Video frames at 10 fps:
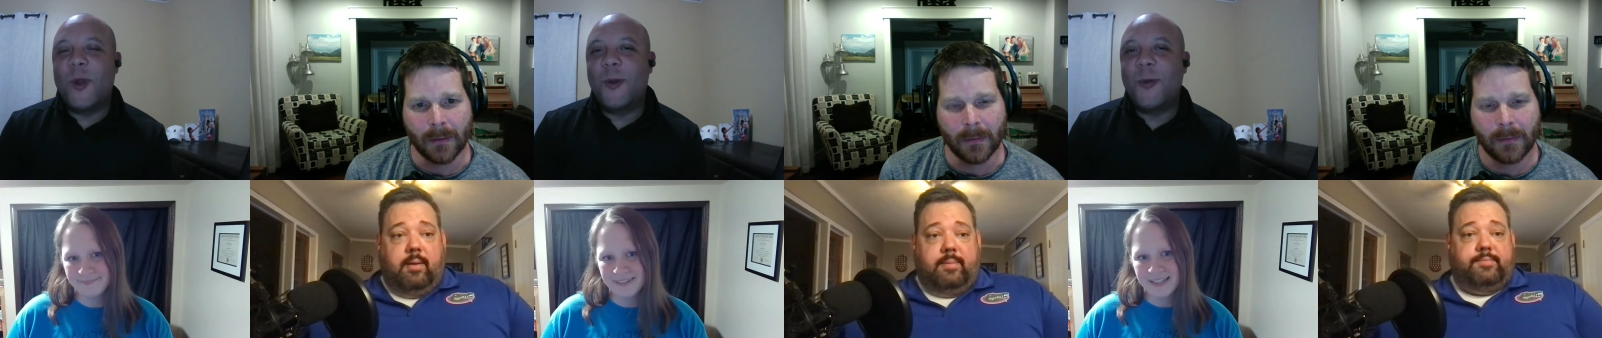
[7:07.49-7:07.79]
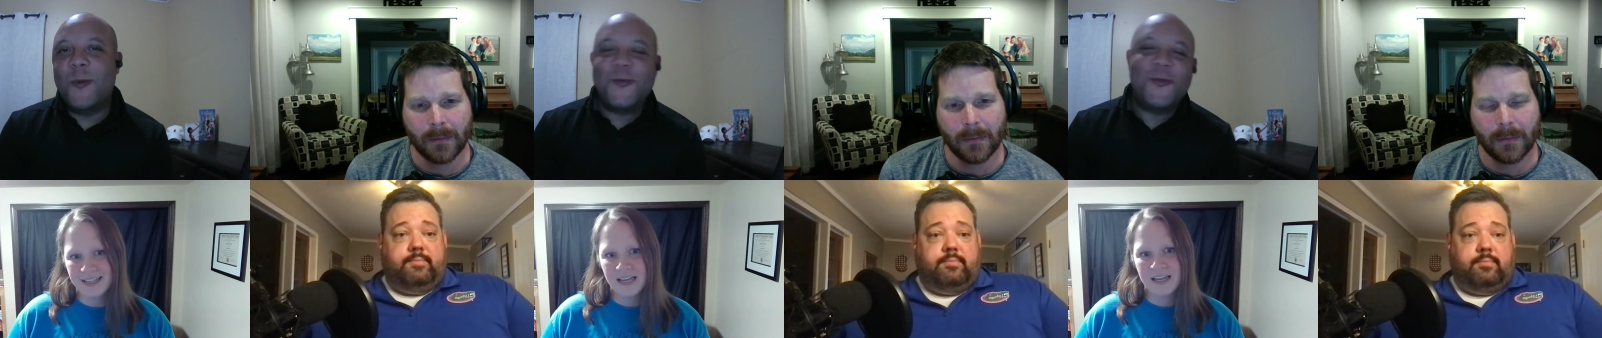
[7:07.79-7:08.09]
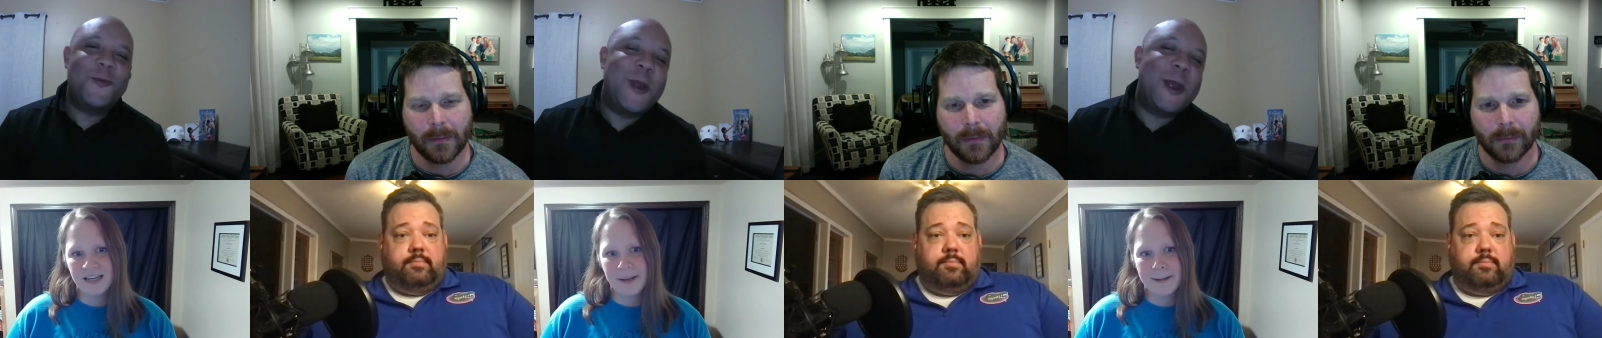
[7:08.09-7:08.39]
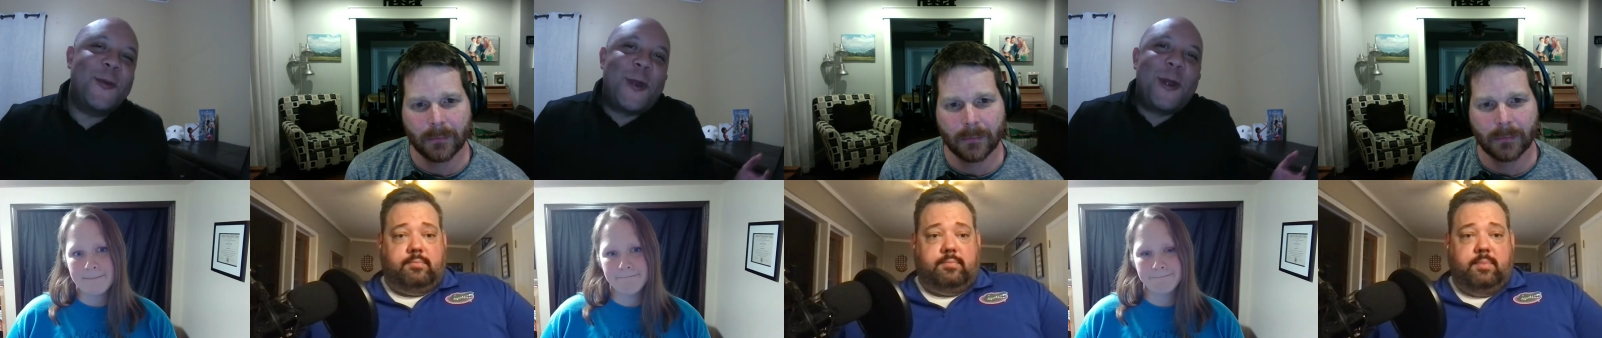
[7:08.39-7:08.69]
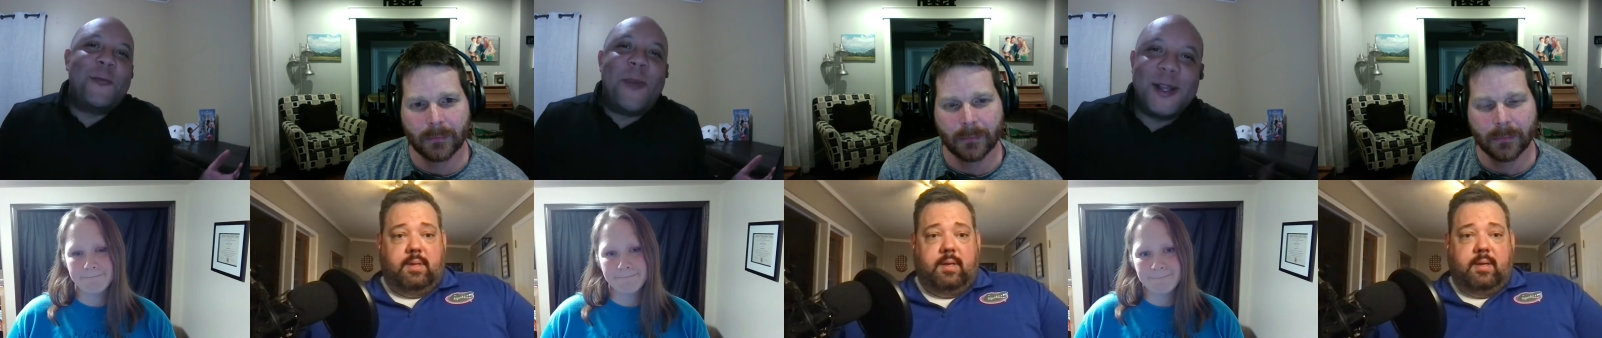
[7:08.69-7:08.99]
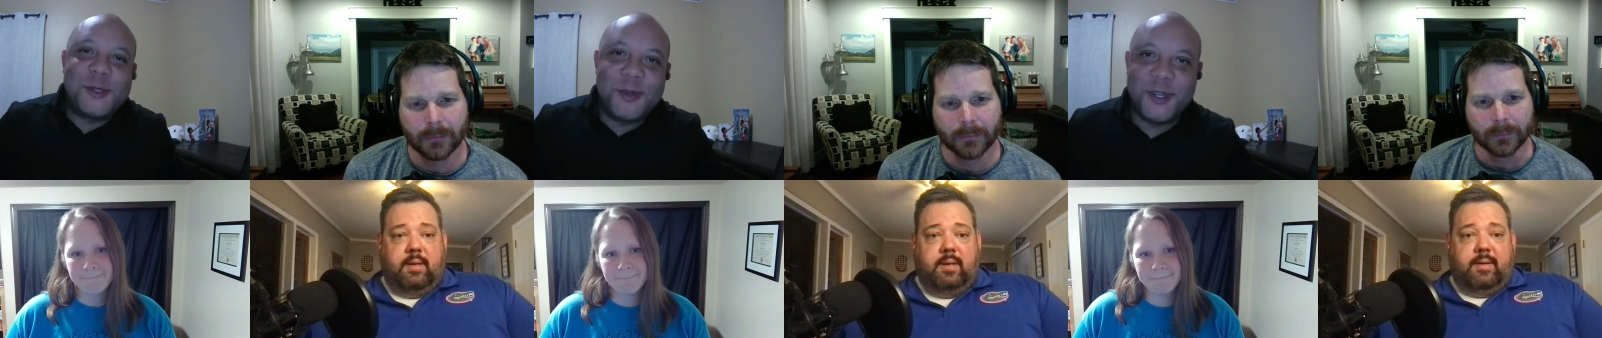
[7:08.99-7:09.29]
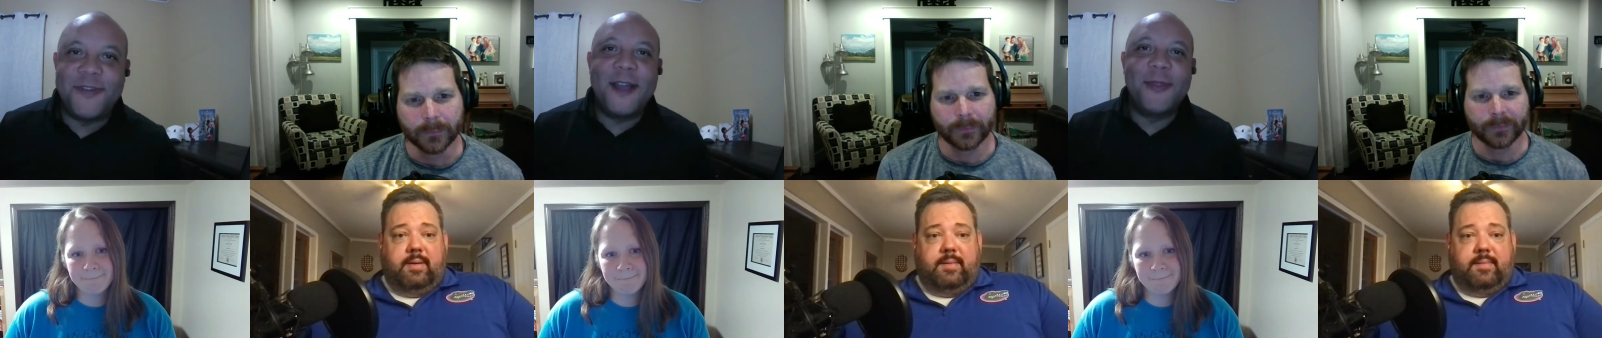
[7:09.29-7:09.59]
Speaker 1: where, where, whereabouts would
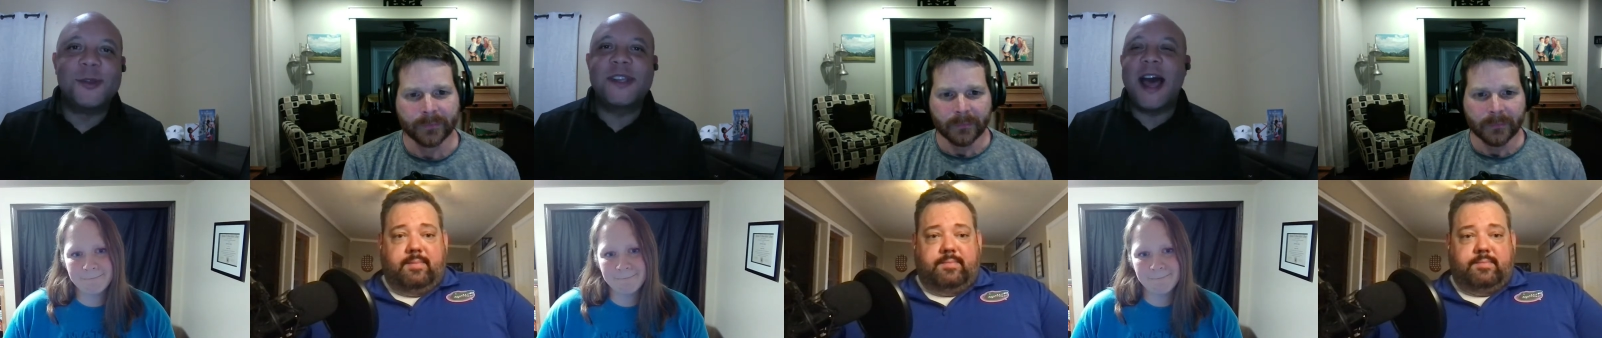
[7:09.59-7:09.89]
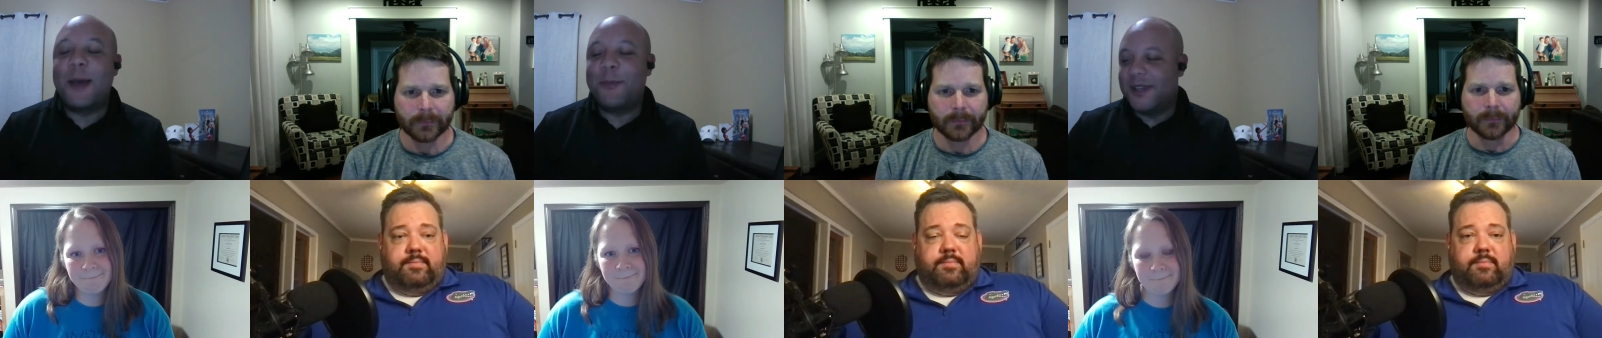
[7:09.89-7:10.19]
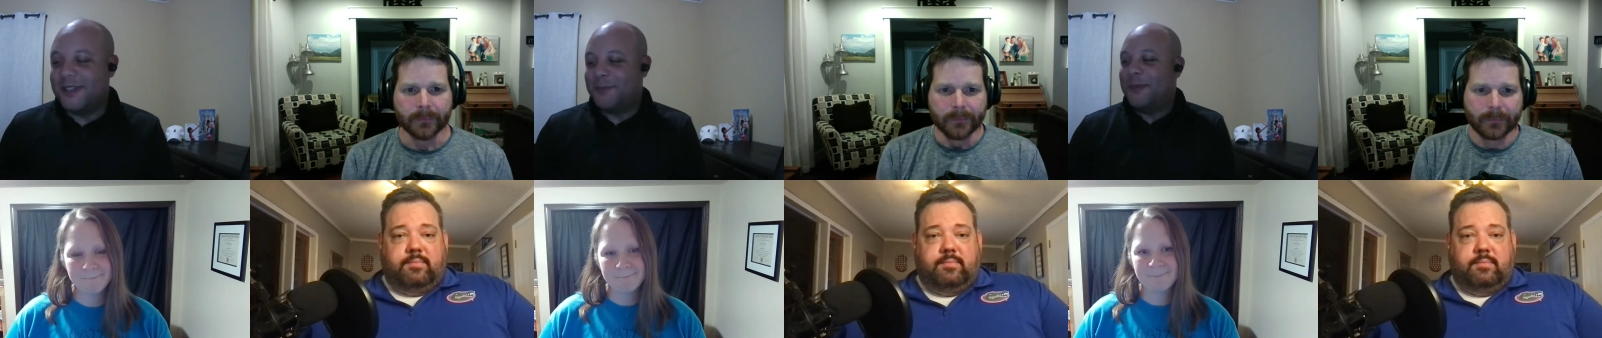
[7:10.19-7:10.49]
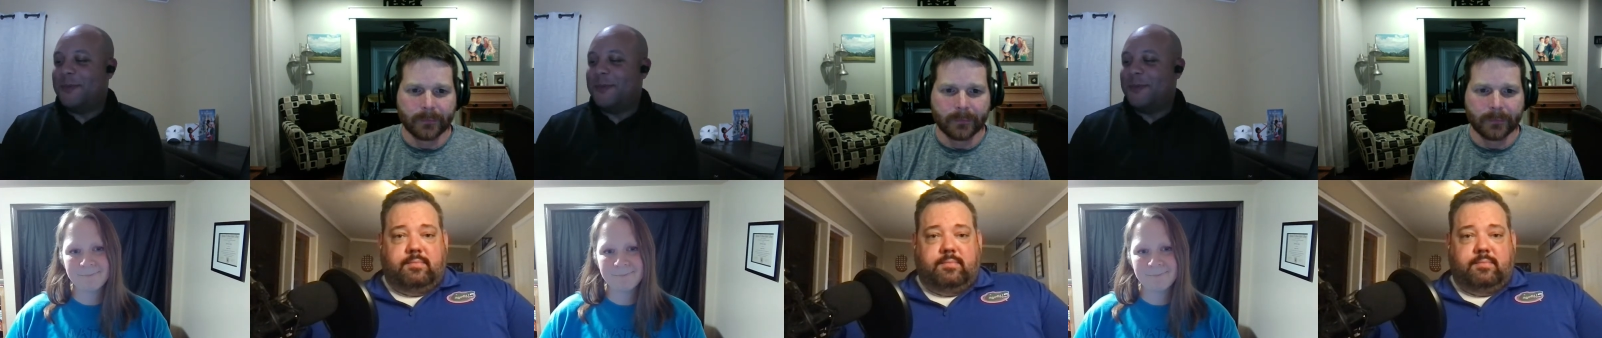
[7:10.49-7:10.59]
you find those copies,